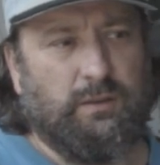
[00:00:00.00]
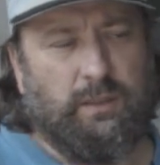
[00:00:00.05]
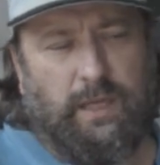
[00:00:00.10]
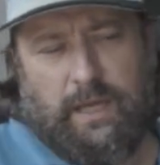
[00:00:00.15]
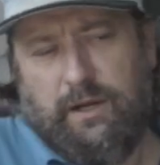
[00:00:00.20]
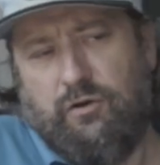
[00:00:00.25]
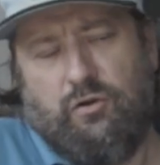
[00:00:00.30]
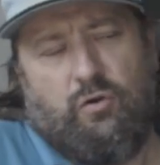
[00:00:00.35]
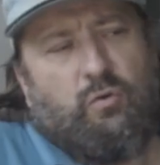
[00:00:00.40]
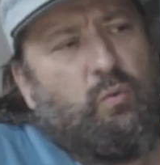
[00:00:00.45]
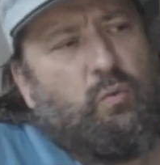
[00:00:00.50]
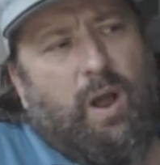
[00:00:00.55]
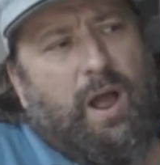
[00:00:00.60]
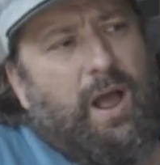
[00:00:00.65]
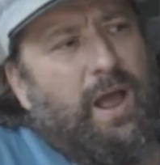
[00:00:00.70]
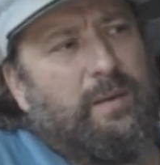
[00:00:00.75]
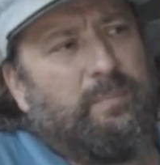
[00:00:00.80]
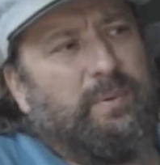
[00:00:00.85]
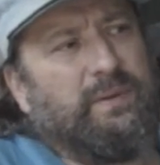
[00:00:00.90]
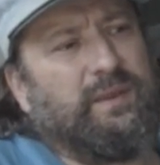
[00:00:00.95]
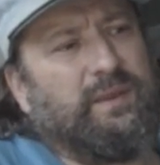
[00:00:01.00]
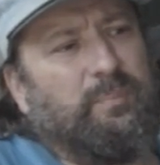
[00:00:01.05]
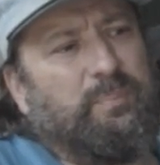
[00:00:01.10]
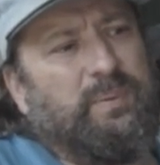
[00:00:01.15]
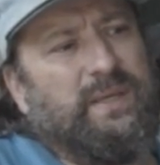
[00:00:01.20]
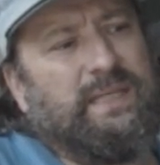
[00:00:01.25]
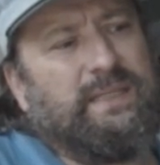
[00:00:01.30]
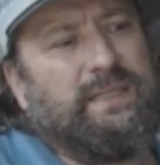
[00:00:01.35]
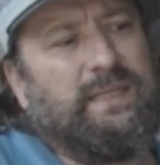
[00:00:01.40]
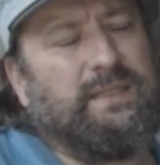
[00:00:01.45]
I don't know why, but the
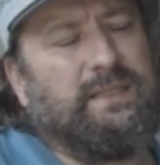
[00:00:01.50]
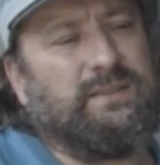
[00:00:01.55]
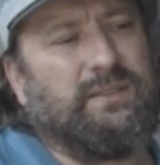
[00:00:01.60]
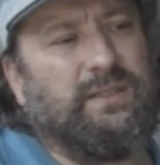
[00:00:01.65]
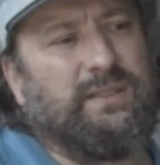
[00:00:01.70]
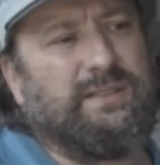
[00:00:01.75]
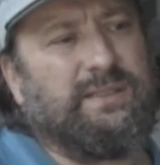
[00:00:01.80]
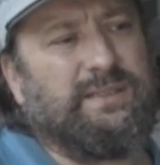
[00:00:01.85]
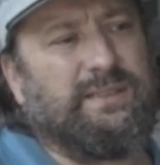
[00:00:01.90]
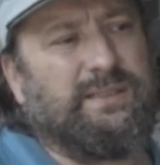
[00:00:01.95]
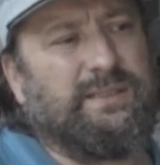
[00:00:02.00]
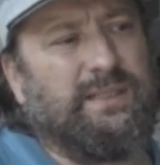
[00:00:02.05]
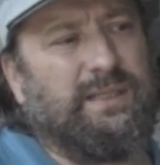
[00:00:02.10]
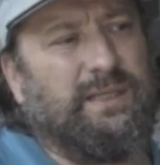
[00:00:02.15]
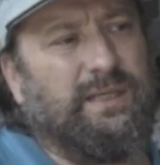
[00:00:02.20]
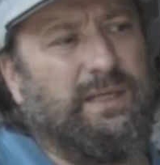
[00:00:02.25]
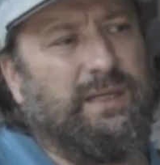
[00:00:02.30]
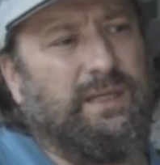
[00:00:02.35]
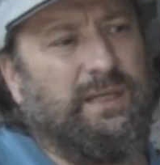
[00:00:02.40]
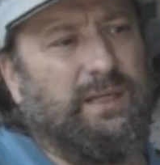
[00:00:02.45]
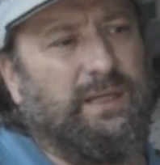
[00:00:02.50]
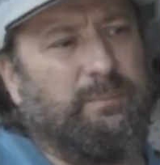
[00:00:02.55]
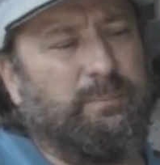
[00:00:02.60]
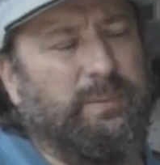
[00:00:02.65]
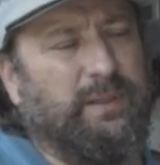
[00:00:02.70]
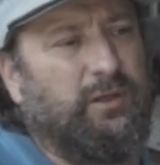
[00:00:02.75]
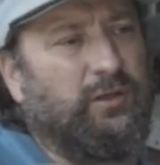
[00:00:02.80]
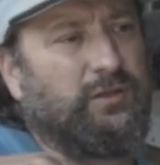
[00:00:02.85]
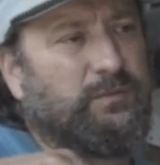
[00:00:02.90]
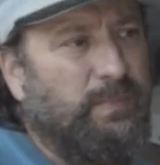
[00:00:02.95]
PT6,
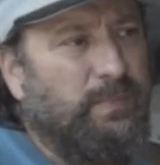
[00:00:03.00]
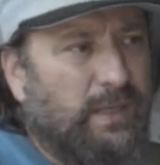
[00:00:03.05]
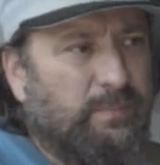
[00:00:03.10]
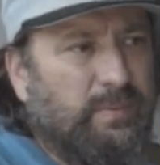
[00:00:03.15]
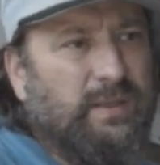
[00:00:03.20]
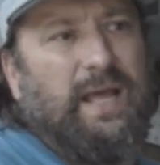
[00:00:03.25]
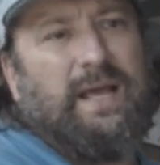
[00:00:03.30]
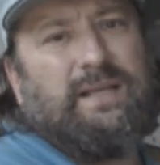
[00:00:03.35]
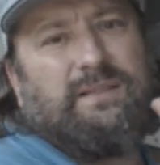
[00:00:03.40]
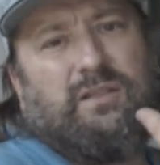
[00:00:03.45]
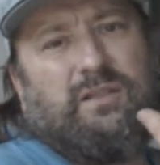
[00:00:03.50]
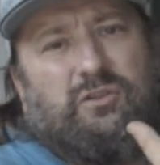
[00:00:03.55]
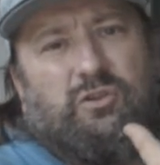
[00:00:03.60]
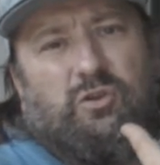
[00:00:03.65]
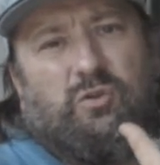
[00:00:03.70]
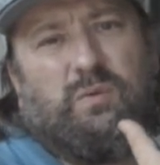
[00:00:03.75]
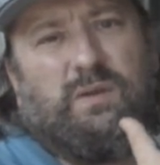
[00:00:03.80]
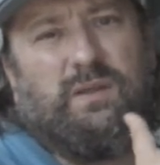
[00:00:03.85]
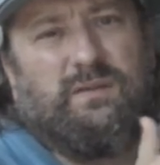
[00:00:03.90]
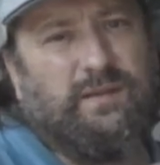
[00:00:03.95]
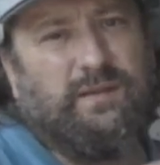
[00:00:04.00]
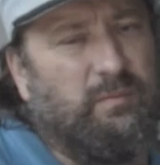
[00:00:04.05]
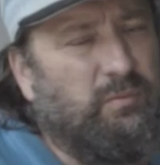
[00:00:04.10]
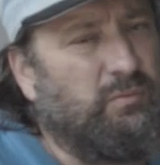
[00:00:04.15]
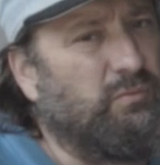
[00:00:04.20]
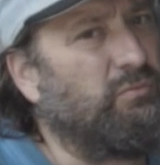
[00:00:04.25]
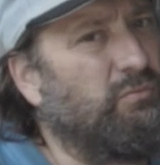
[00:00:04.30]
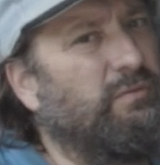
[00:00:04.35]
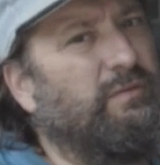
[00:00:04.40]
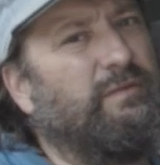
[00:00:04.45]
because maybe it has to do with some
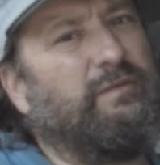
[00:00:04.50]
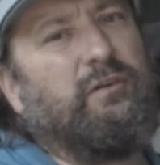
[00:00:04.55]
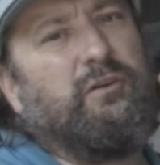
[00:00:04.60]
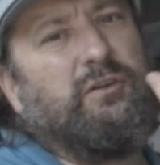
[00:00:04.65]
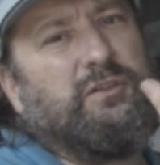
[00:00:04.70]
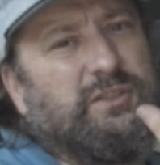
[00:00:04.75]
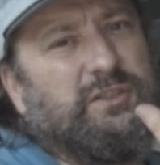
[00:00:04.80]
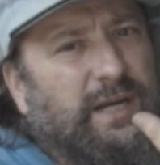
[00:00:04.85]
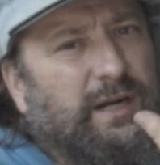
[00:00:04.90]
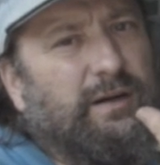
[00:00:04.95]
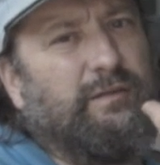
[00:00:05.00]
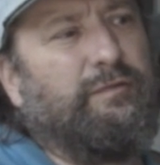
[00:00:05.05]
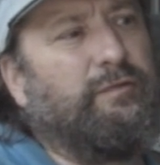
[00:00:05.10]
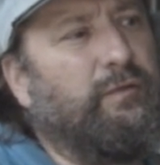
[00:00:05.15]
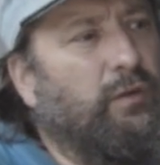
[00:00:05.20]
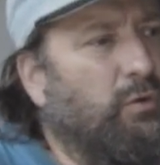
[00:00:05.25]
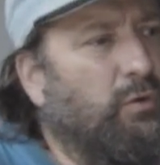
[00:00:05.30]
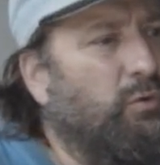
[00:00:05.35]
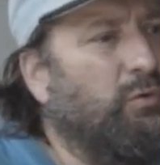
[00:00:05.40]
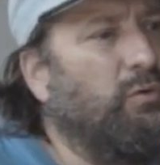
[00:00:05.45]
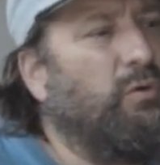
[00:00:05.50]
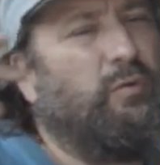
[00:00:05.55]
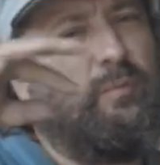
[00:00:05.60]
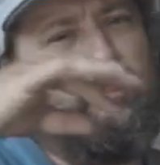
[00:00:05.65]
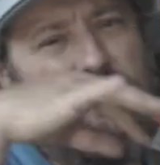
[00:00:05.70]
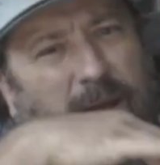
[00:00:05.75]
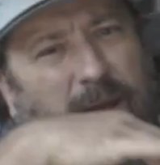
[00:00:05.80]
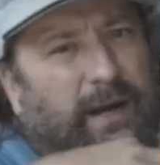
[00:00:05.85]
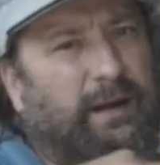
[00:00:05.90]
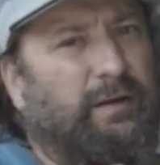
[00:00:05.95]
of the reverse airflow
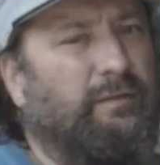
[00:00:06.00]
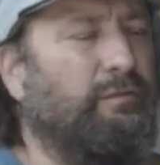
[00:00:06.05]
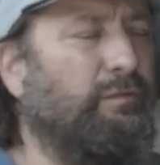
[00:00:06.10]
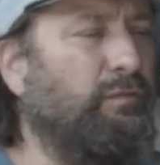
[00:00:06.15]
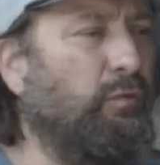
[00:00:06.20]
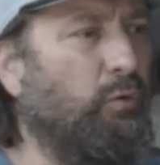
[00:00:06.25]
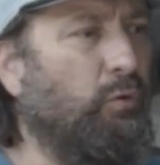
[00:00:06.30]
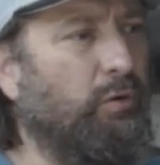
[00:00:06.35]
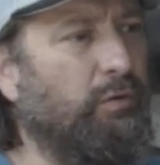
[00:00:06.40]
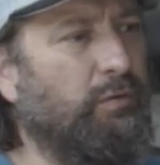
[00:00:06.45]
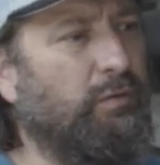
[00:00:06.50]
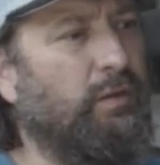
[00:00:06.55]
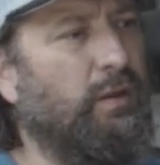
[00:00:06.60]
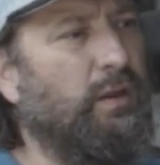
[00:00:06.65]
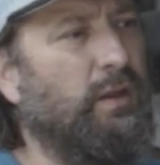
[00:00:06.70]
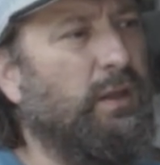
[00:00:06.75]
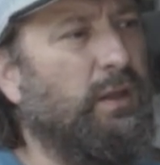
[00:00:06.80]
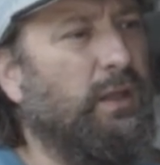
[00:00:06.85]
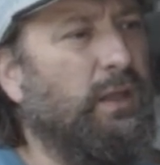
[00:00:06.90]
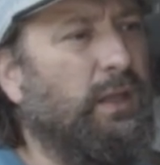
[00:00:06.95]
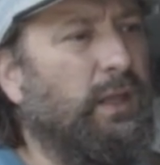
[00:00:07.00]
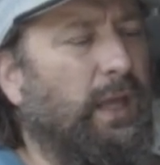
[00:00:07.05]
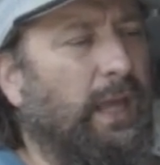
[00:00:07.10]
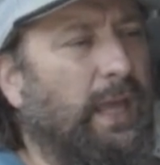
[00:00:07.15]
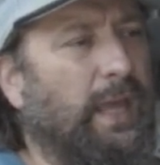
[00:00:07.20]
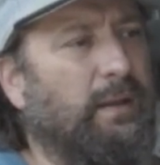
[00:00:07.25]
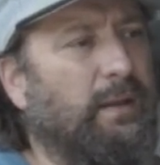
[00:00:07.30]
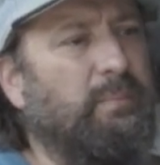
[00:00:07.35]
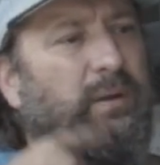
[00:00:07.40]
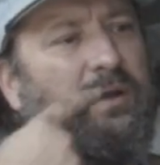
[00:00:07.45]
going back and forth,
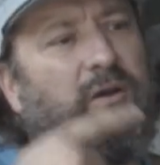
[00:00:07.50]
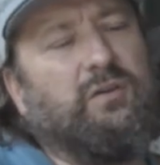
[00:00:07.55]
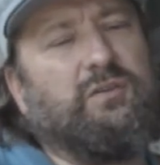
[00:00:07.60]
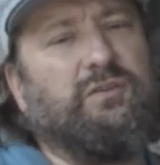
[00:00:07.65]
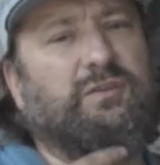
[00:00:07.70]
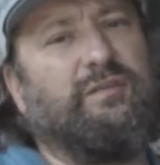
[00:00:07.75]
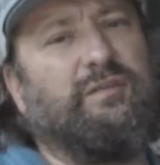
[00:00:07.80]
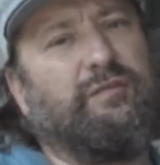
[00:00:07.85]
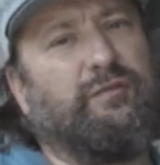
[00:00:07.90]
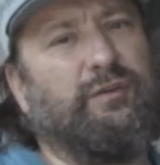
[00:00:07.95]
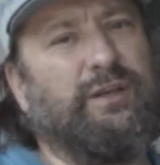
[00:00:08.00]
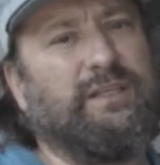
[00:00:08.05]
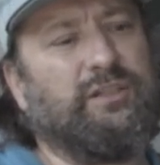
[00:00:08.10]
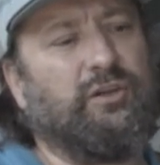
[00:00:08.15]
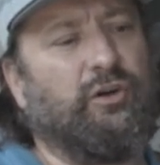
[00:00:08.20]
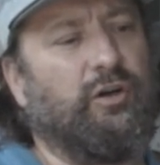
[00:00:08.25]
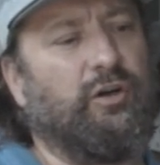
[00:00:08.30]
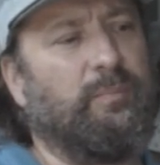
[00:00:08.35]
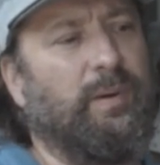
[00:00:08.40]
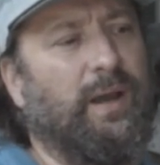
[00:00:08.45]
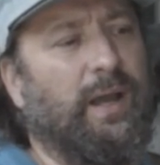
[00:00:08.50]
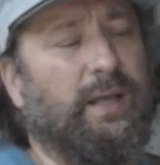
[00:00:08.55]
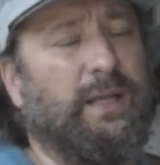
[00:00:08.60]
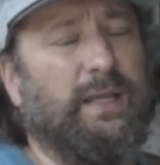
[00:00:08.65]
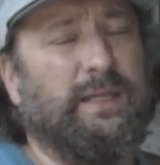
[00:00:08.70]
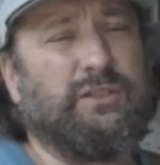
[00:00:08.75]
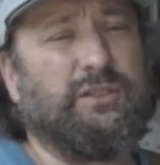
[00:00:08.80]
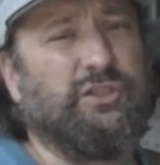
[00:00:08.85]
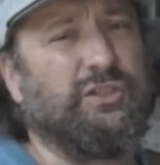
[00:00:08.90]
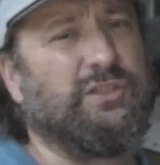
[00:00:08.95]
and because of the free turbine,
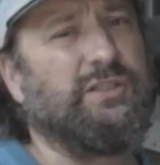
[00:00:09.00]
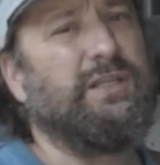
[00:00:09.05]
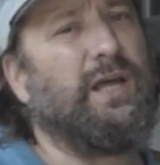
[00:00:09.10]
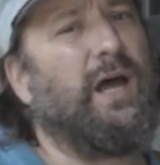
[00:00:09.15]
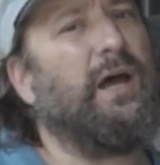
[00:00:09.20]
it's just